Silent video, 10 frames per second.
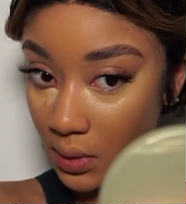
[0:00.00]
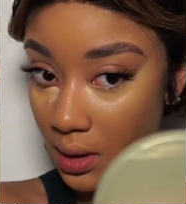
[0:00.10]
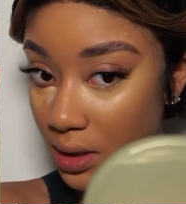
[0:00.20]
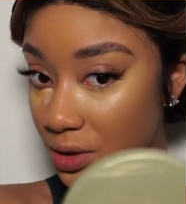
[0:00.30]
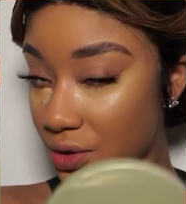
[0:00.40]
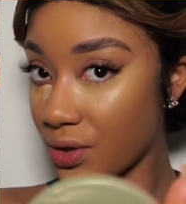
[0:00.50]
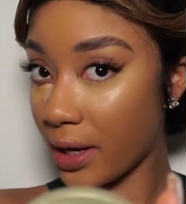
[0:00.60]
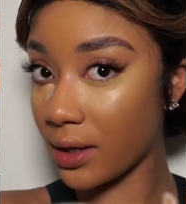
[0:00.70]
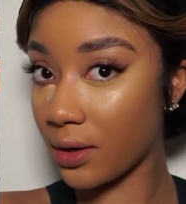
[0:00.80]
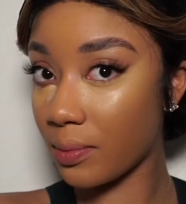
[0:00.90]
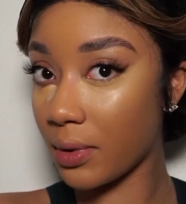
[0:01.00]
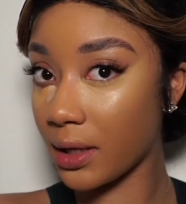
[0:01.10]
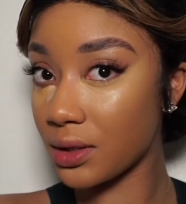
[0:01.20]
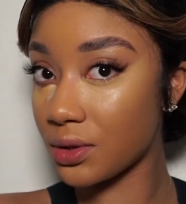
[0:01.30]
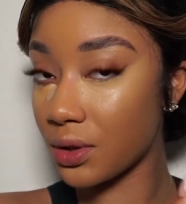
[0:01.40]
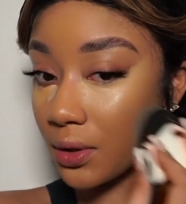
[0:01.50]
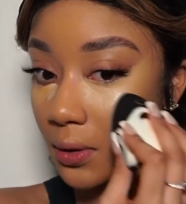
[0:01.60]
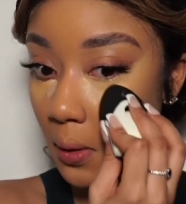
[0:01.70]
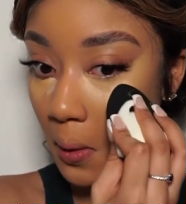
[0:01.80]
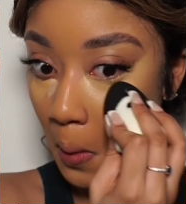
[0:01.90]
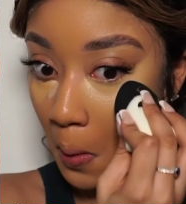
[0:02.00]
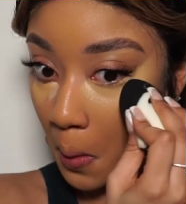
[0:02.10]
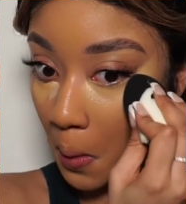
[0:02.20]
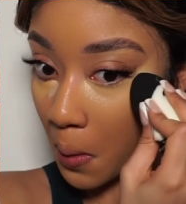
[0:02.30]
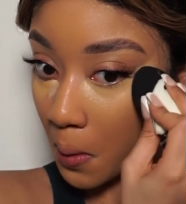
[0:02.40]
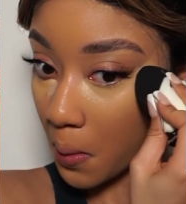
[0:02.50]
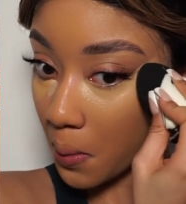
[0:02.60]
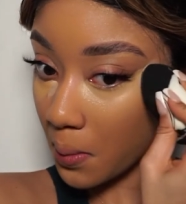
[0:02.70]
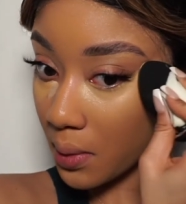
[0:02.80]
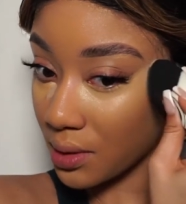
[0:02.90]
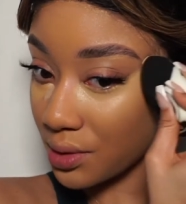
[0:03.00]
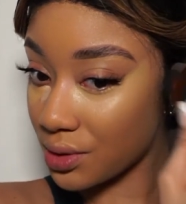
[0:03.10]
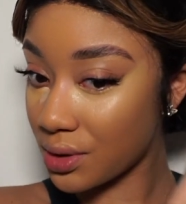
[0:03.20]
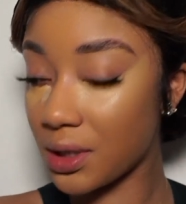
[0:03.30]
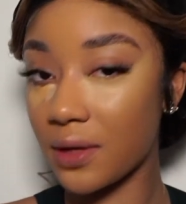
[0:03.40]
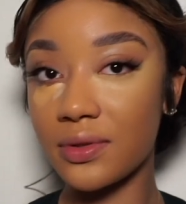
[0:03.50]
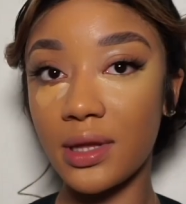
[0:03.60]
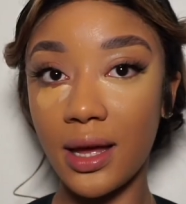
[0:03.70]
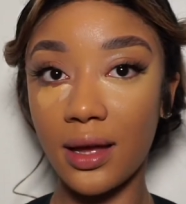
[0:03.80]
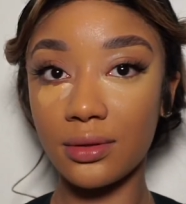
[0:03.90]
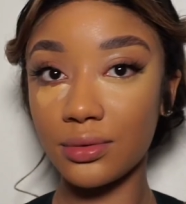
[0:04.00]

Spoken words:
I just drag it up like so, and it just gives that.